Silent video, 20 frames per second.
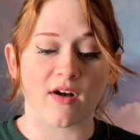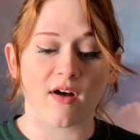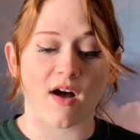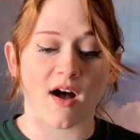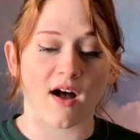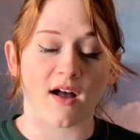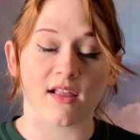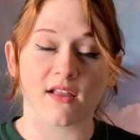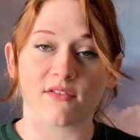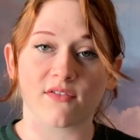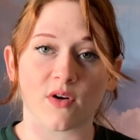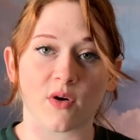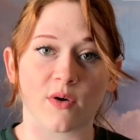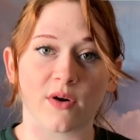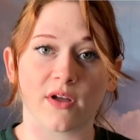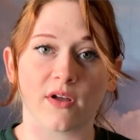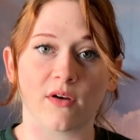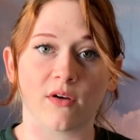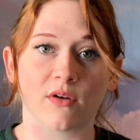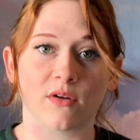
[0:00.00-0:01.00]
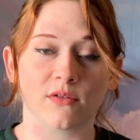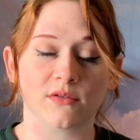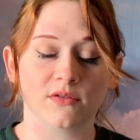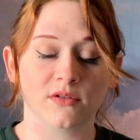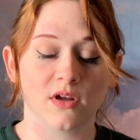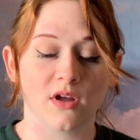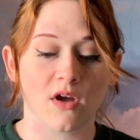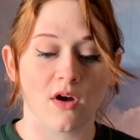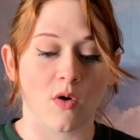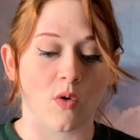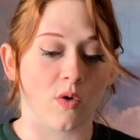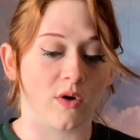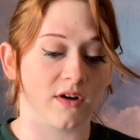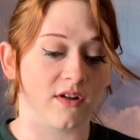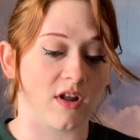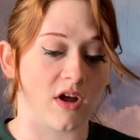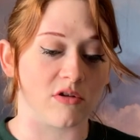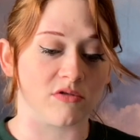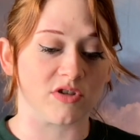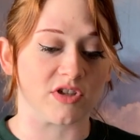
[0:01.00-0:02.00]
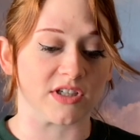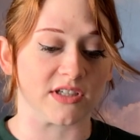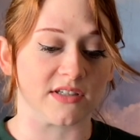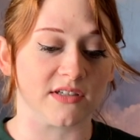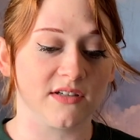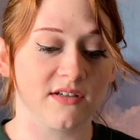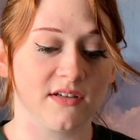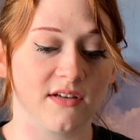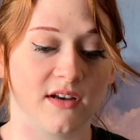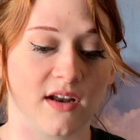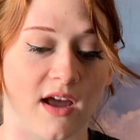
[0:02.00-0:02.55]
olive oil, or lotion.